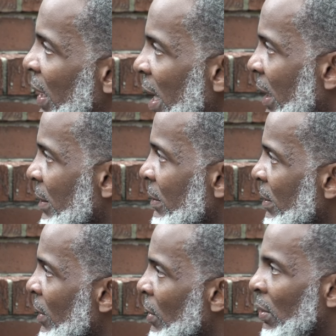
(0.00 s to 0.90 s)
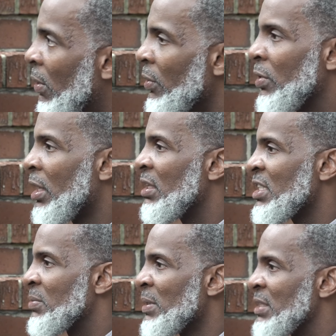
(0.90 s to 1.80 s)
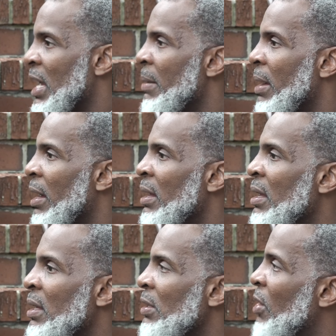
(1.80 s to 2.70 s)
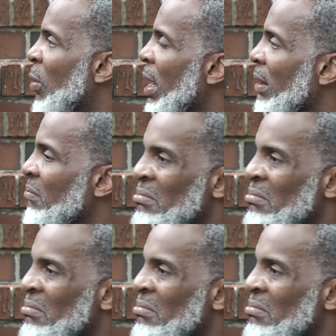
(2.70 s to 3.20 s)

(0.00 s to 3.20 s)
the hit. Right. Or you could have just been said, you know what,